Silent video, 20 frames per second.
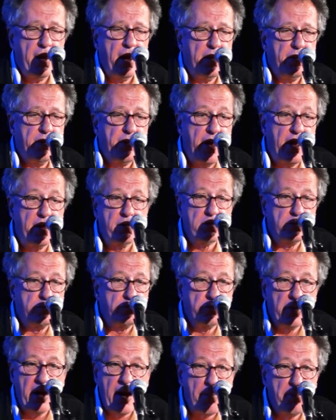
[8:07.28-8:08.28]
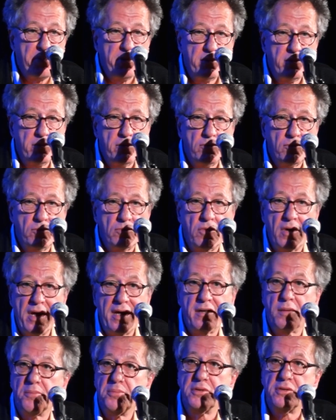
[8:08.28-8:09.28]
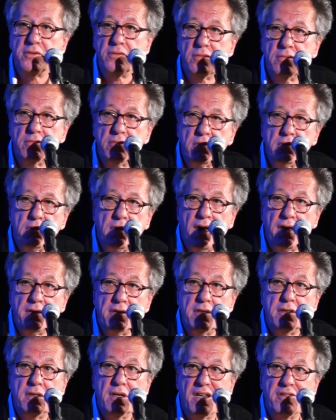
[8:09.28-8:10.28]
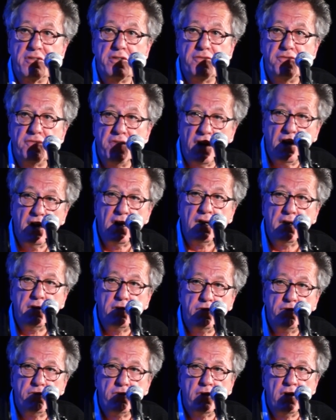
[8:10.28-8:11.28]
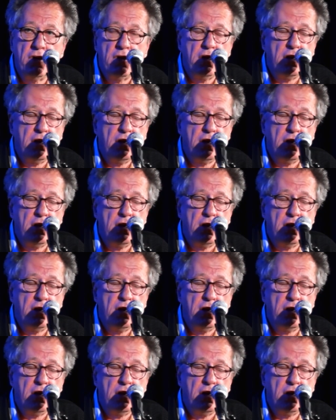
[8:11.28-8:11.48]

And that happened right up until 1995.